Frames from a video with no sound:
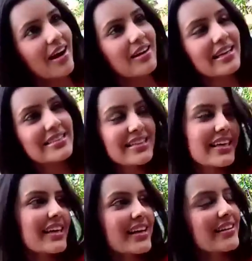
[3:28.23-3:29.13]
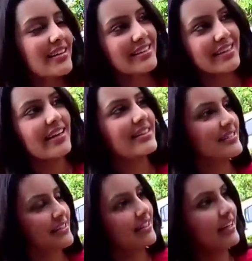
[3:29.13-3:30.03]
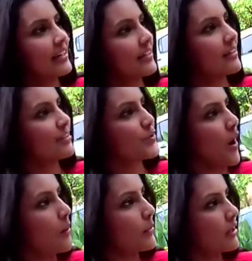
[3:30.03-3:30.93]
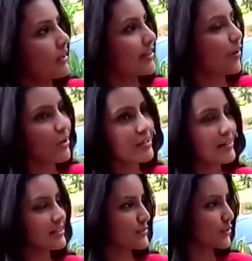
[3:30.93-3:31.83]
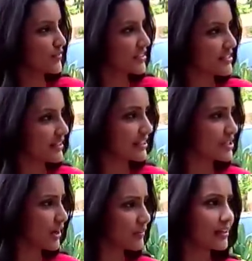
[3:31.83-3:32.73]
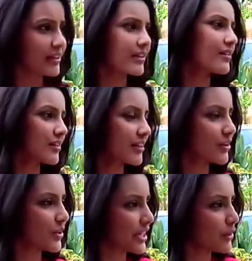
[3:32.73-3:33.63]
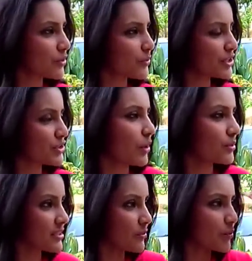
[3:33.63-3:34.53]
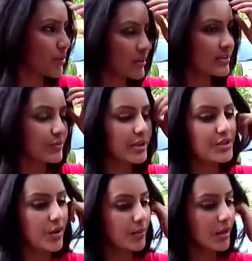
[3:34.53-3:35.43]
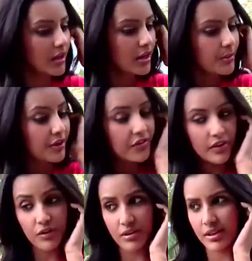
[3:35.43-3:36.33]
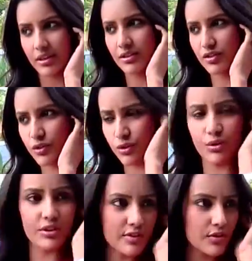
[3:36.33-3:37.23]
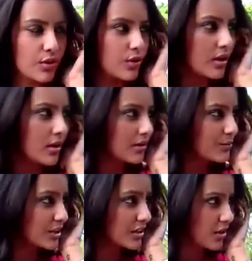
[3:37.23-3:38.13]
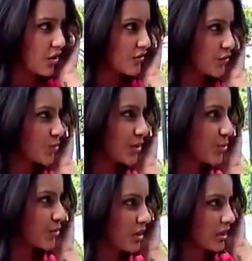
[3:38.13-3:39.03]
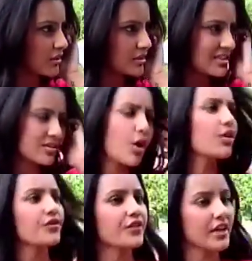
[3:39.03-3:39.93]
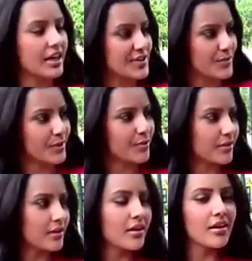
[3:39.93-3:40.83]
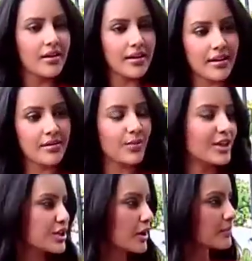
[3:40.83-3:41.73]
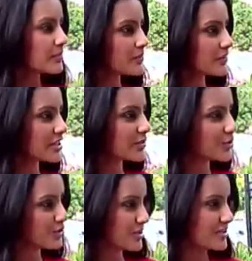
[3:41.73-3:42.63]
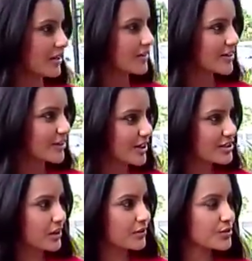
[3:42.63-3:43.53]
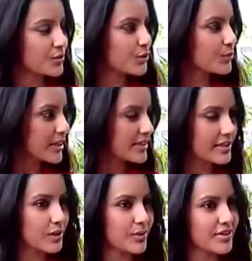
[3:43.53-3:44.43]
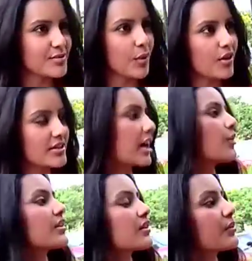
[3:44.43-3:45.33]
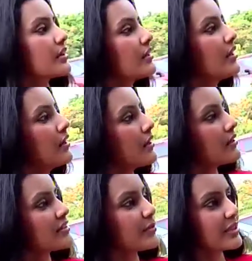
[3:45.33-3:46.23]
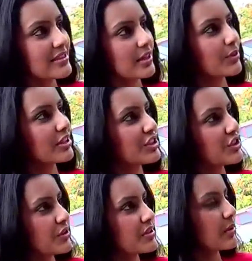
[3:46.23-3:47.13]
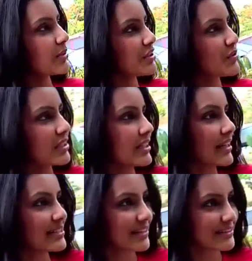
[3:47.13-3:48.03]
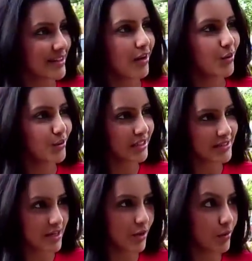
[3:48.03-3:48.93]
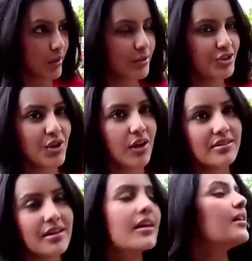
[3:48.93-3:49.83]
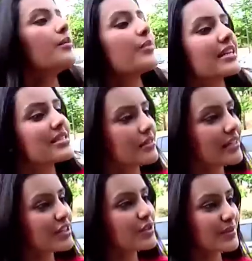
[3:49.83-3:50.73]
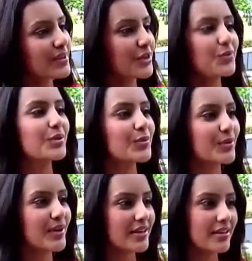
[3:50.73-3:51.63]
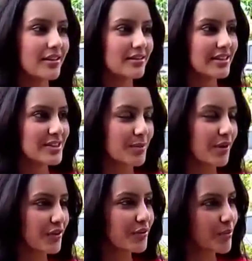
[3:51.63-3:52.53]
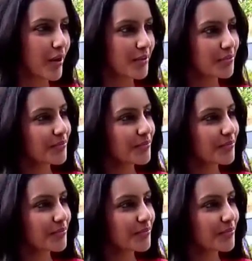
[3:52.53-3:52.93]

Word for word: I like singing, I like dance, I like drama, and all that is movies. I like traveling, and you know, again with my job, it's some of the perks of my job. Mm My favorite thing to do is though uh, meet a lot of new people, and it's all different kinds of people. And my job lets me do just that. You know, I travel to a new place. It could be a small town. It could be someplace like Malaysia or someplace really nice like Tahoe, Lake Tahoe where we shot. But I still get to meet new people and, and that's my favorite part.